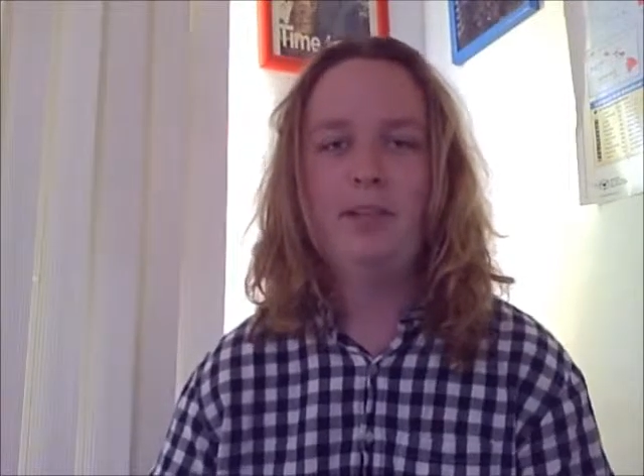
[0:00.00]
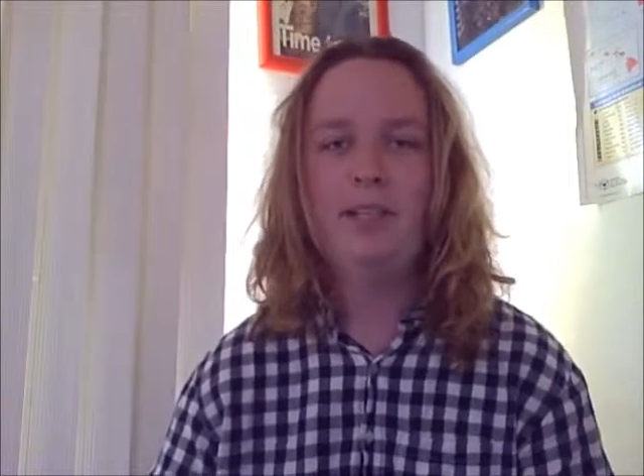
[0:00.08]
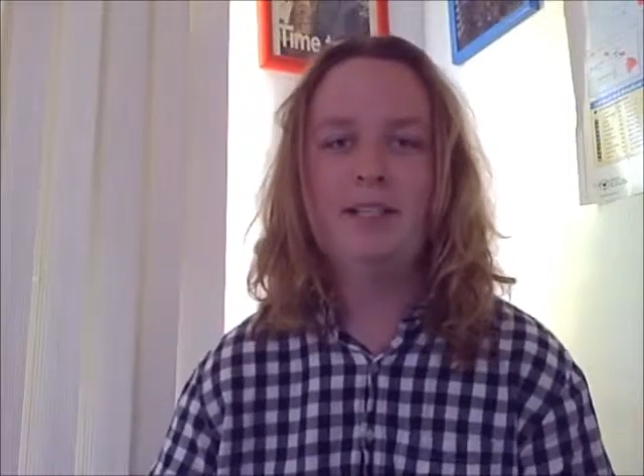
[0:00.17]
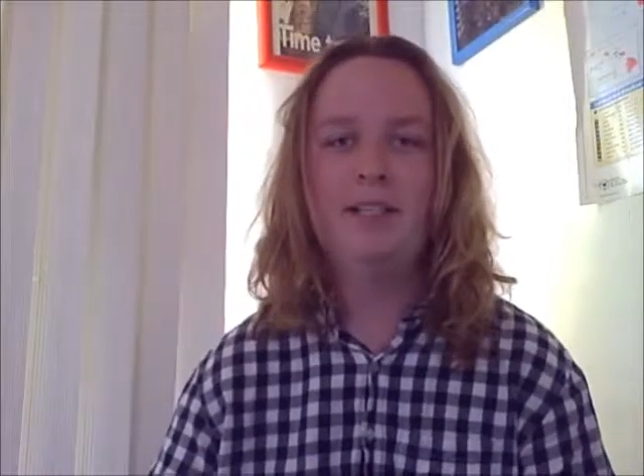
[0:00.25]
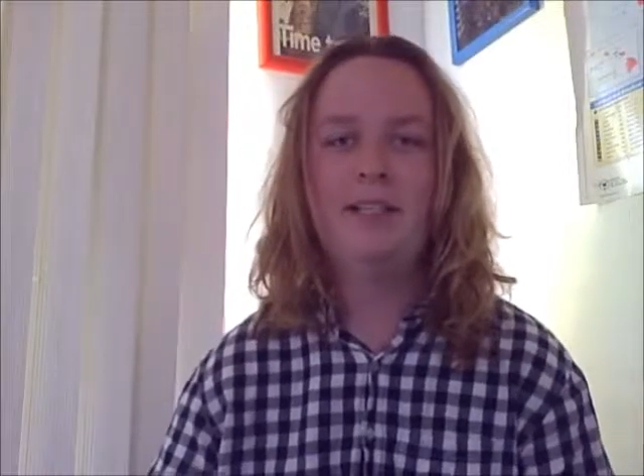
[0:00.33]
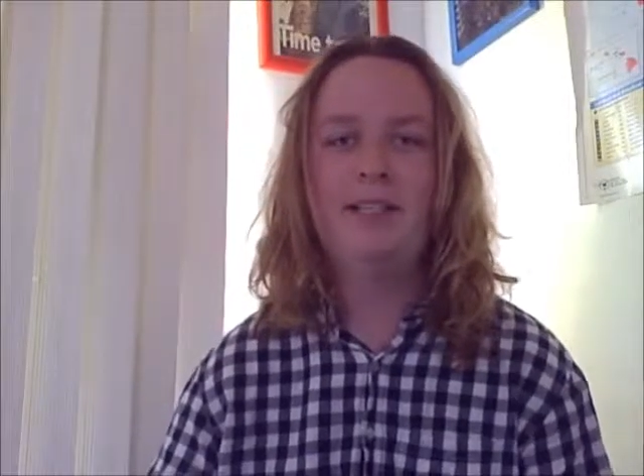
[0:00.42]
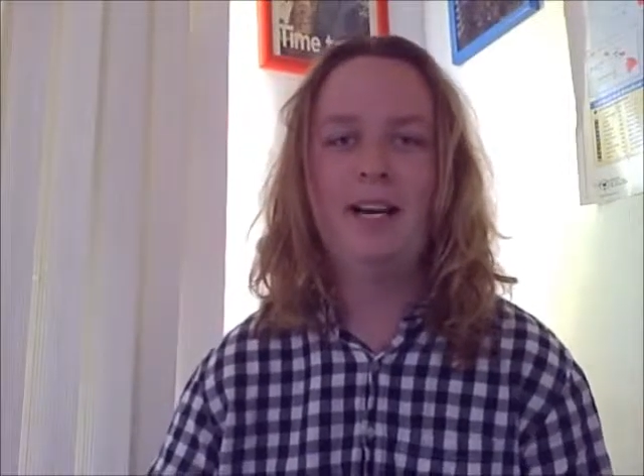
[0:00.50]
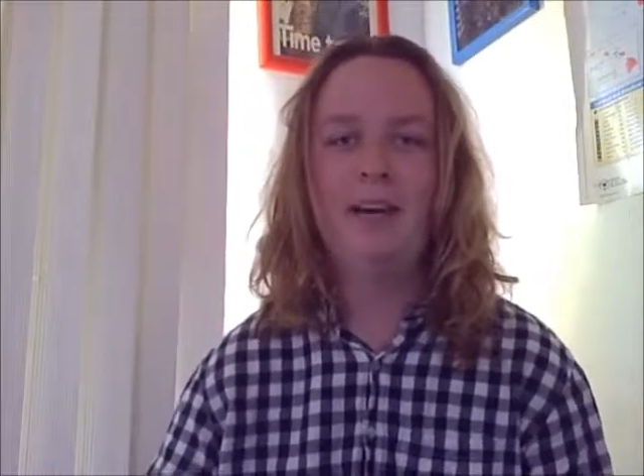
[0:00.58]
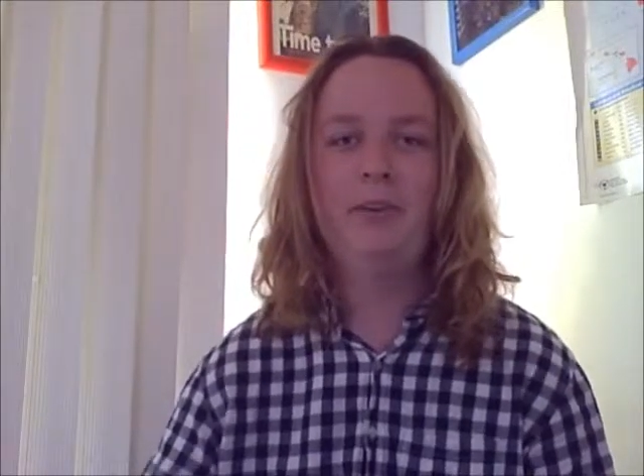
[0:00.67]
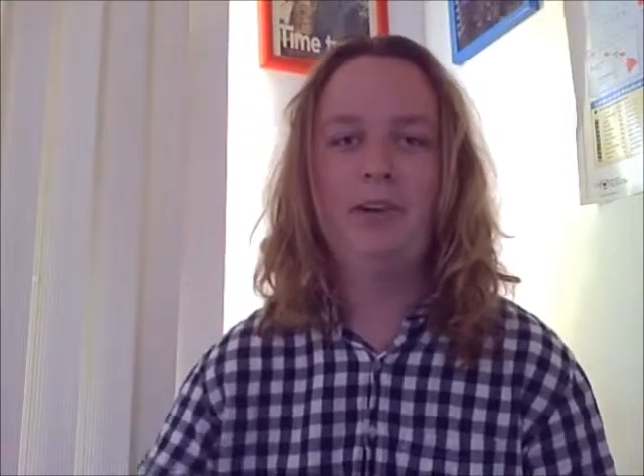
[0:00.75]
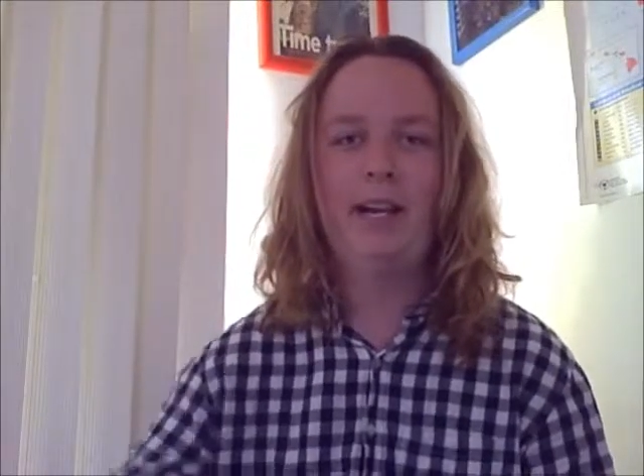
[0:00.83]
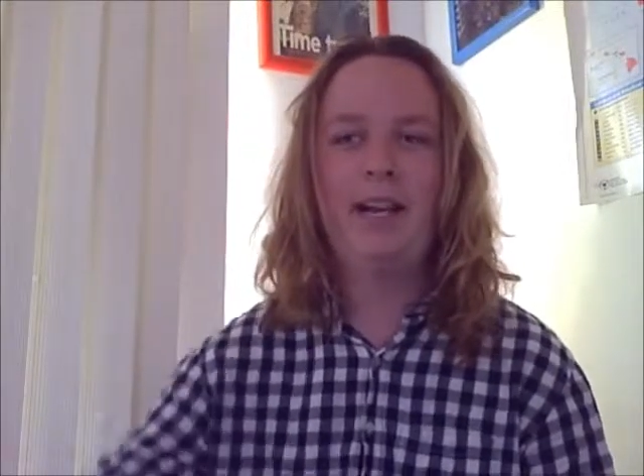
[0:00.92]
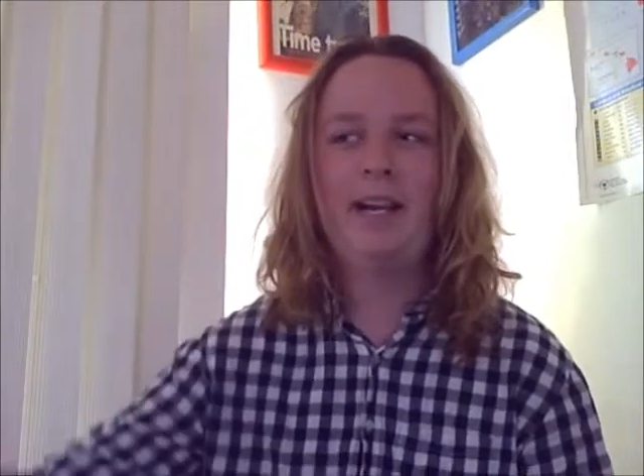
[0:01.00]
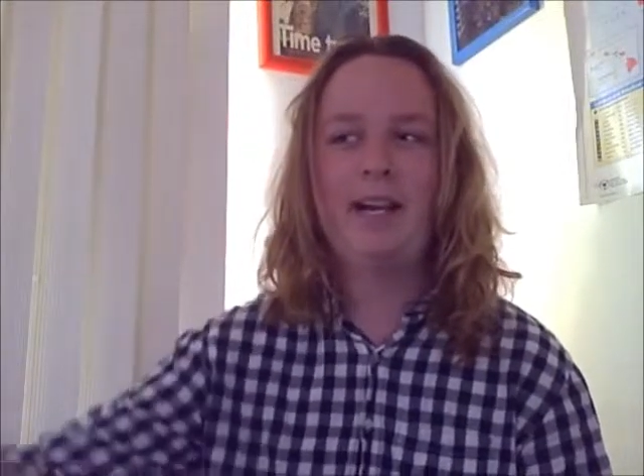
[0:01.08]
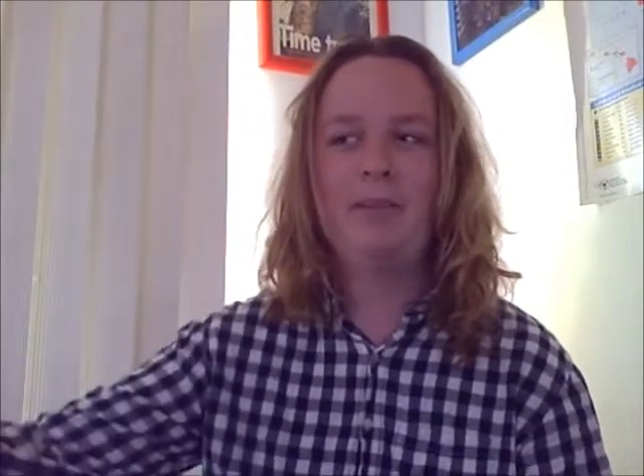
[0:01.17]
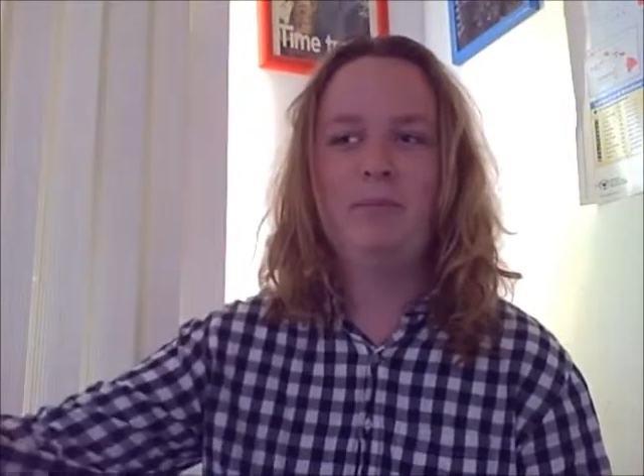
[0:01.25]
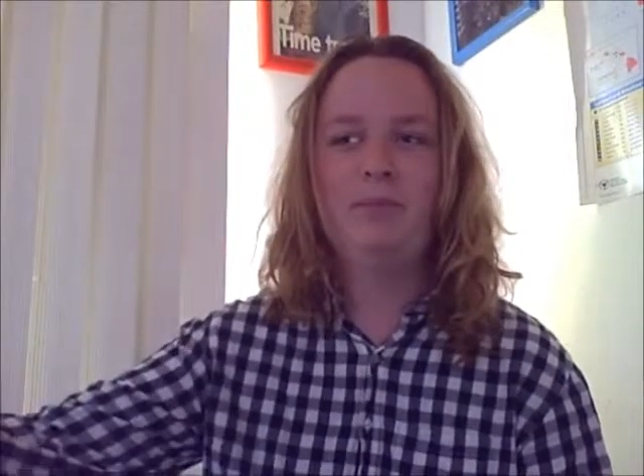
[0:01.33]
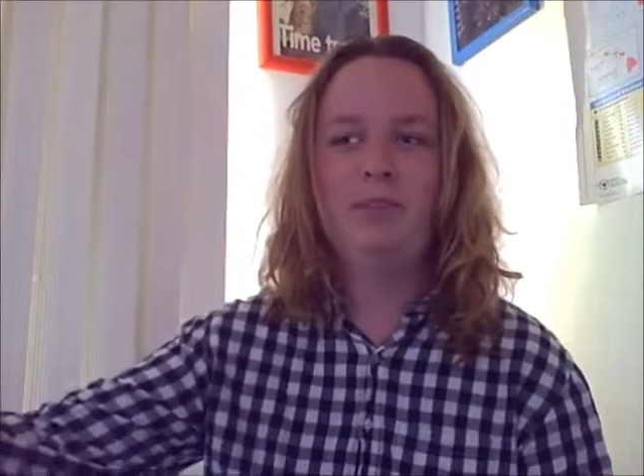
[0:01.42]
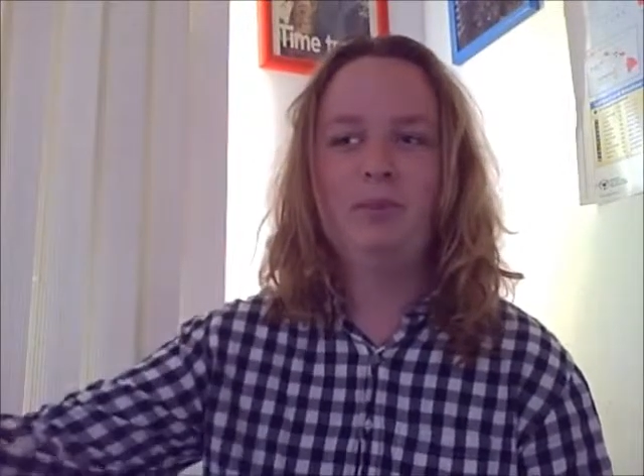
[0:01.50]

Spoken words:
It doesn't sound like I'm